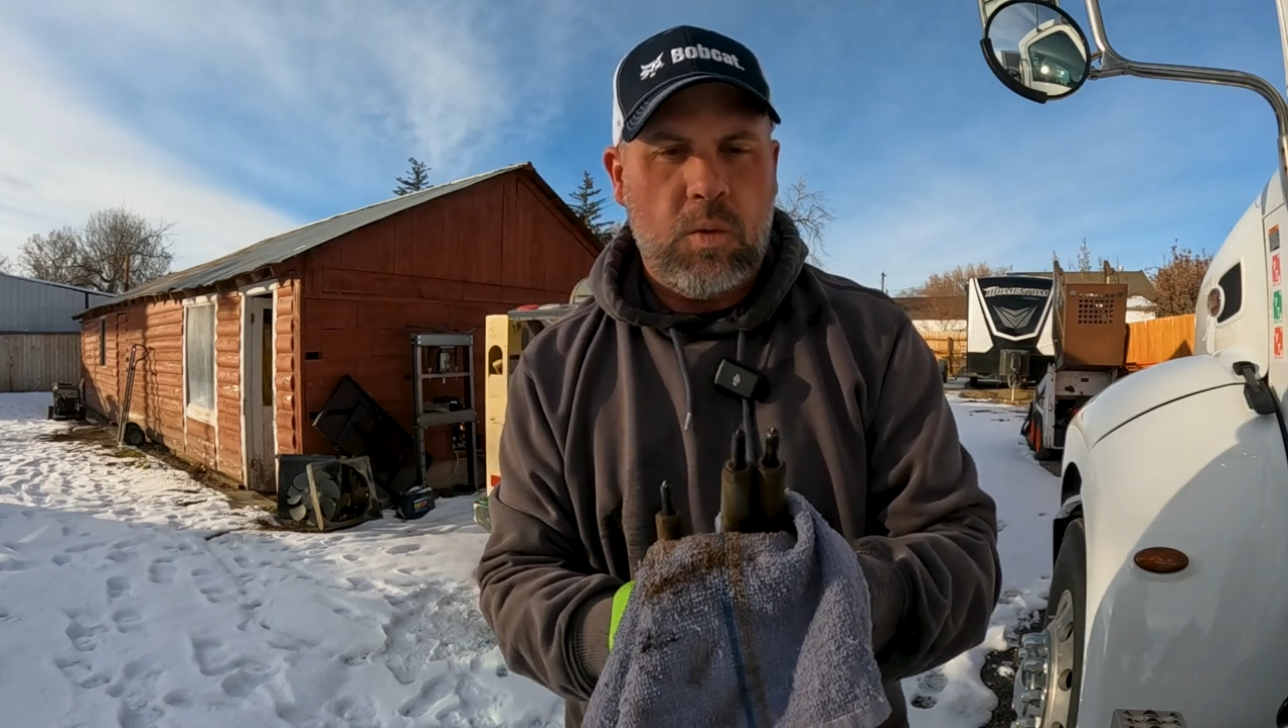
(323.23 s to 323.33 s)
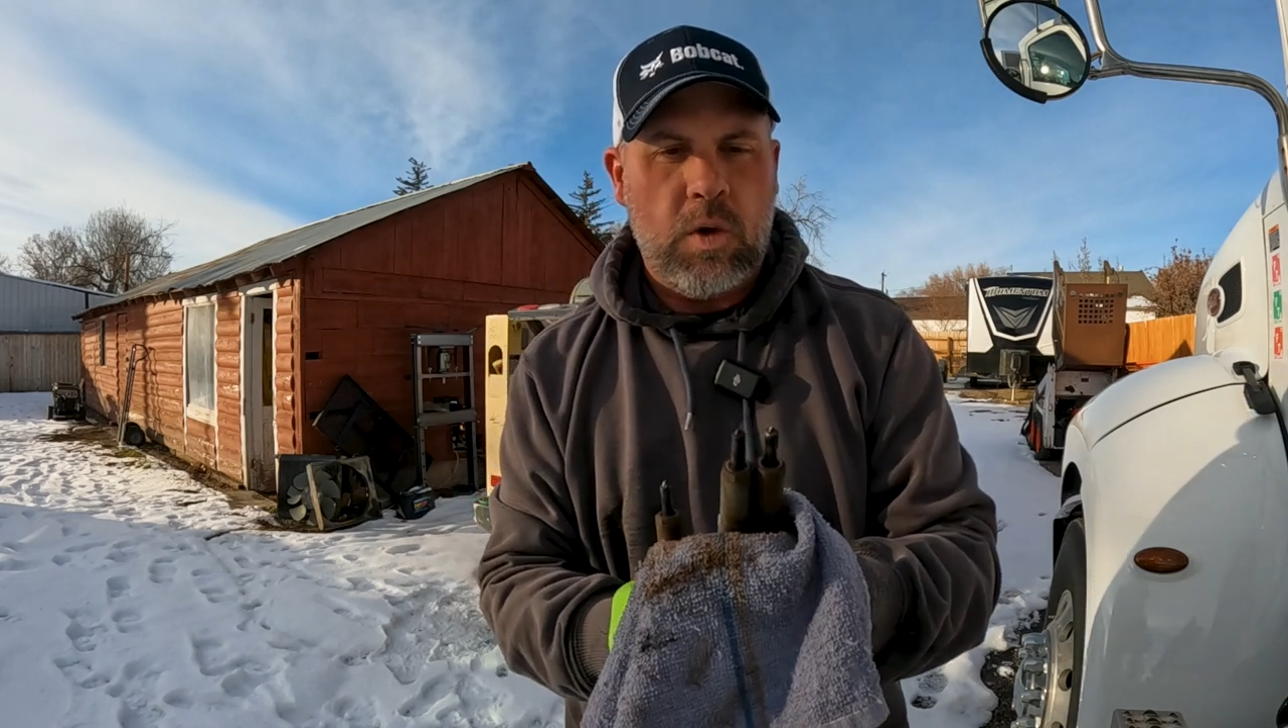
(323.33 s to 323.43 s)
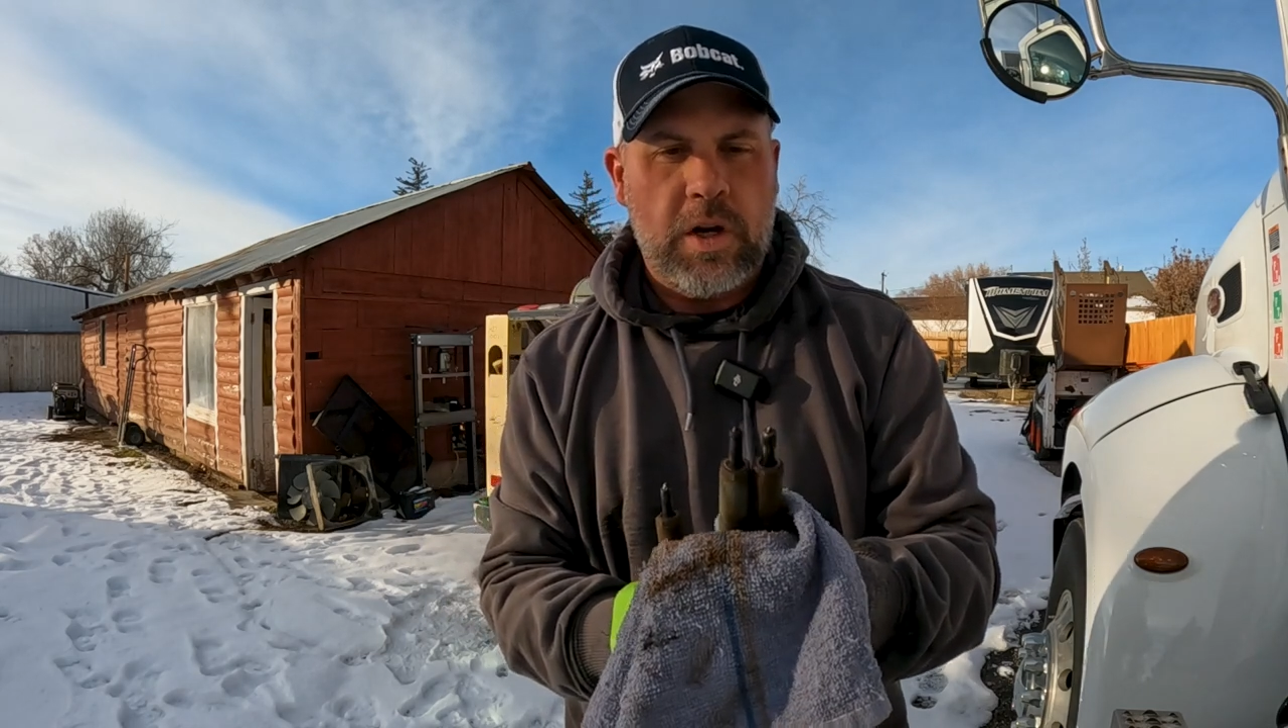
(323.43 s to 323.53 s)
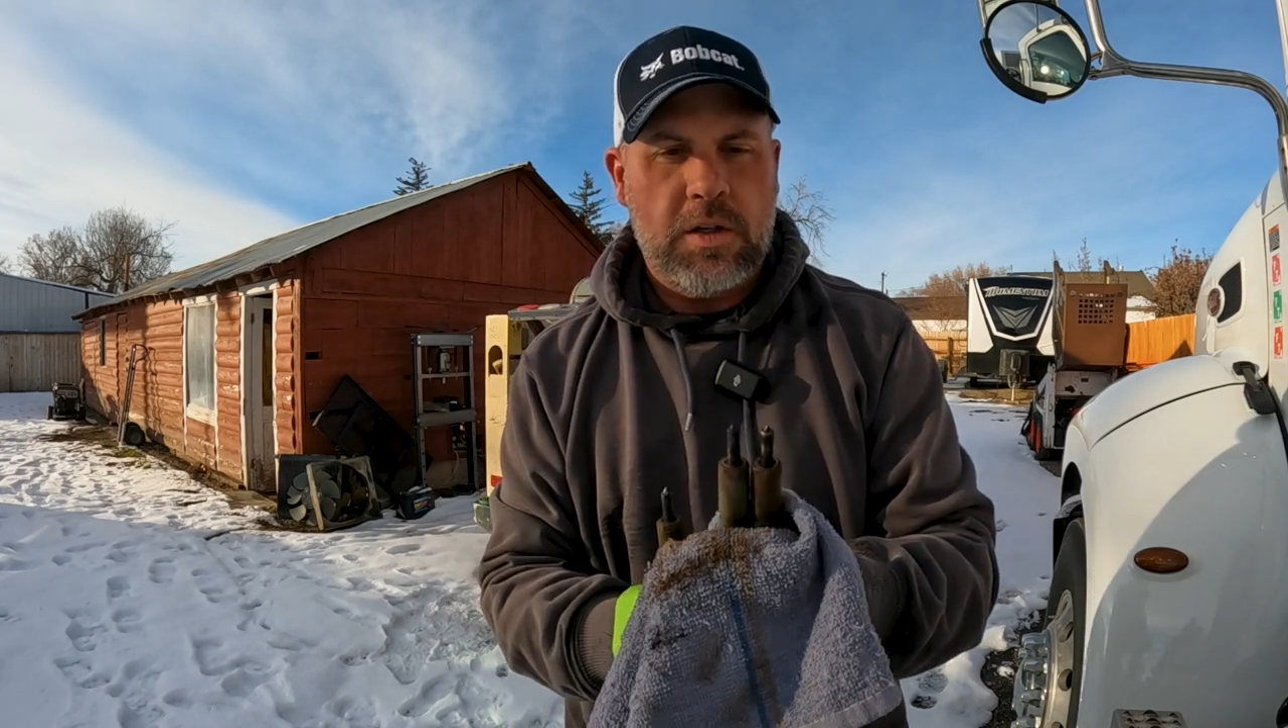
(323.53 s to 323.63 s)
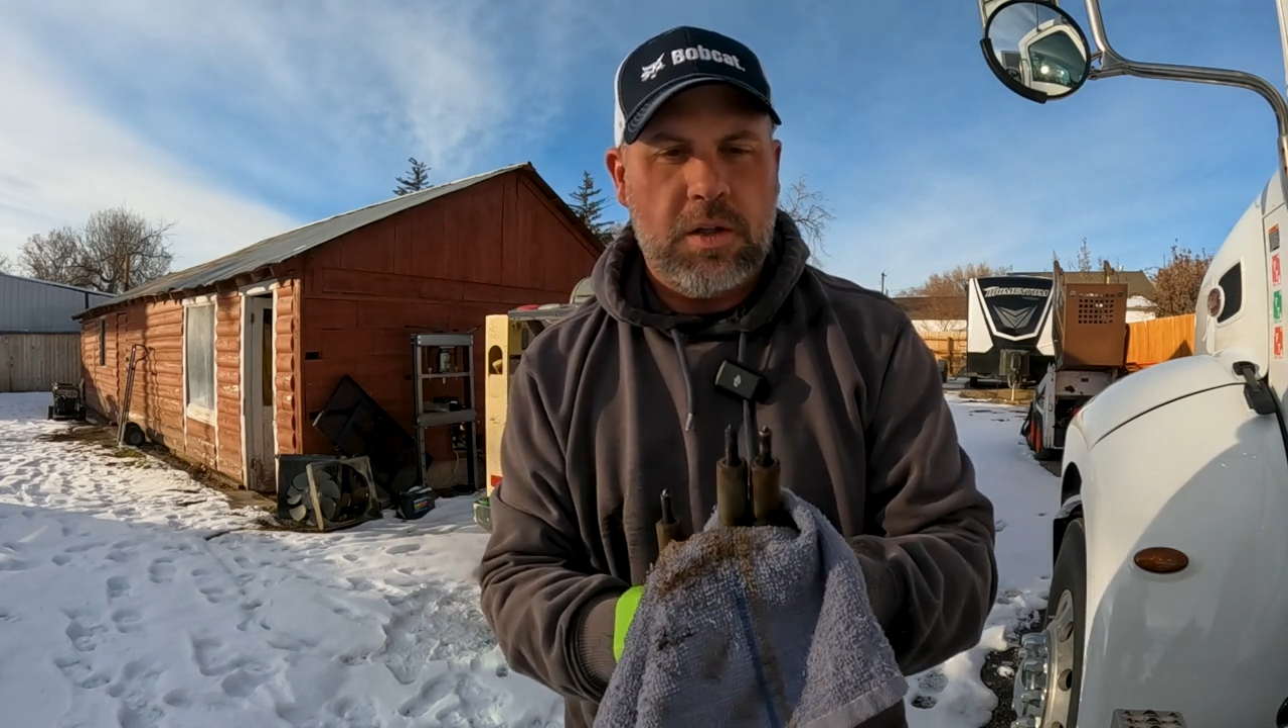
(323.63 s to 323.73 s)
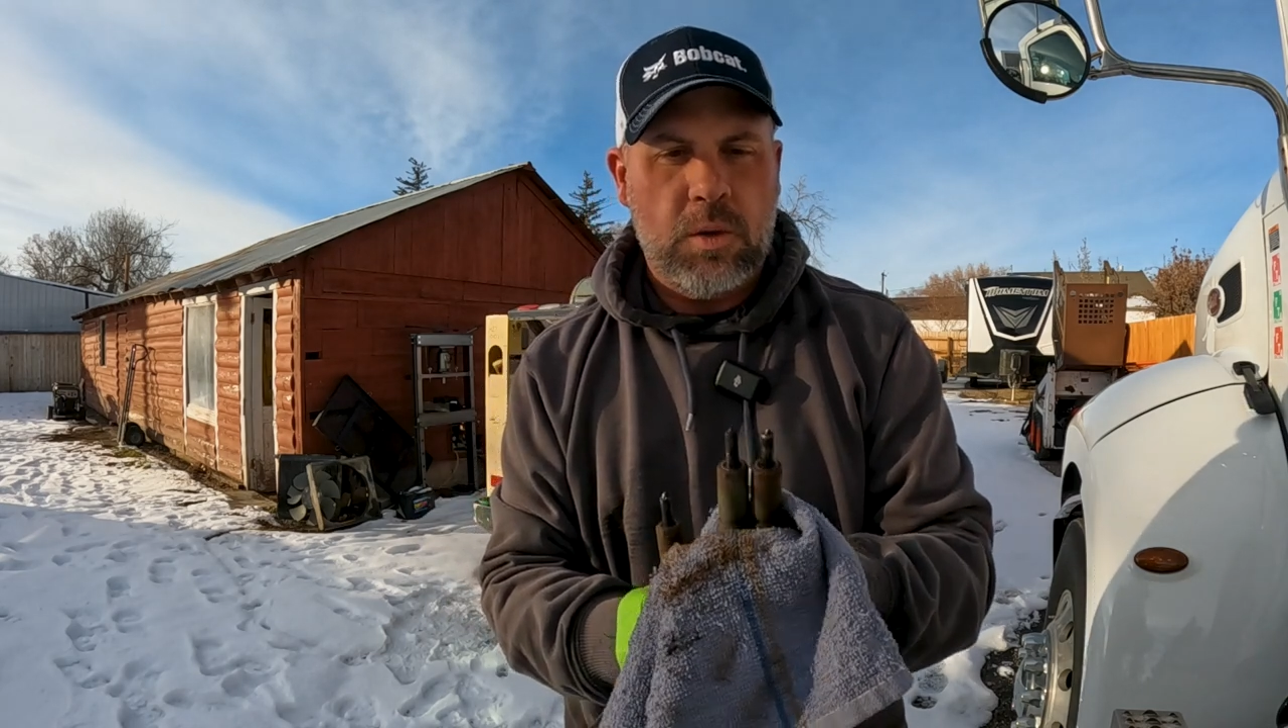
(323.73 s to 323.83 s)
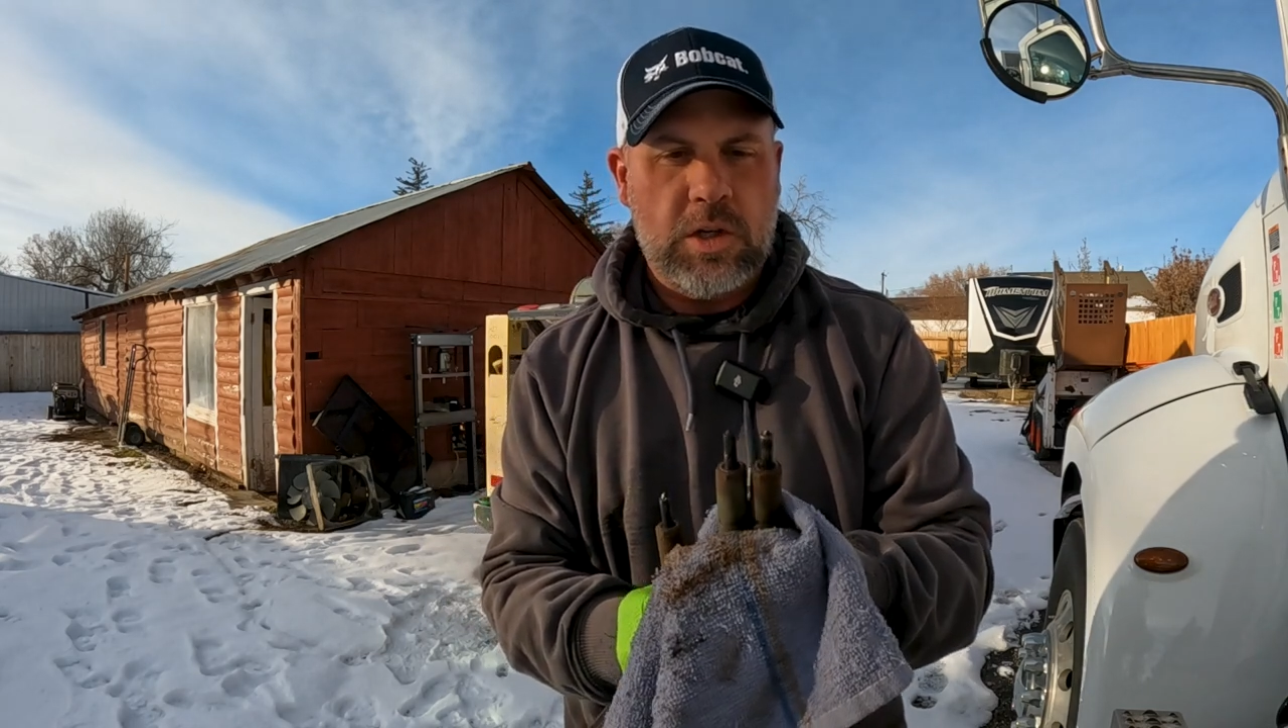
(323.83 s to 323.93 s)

1 and 2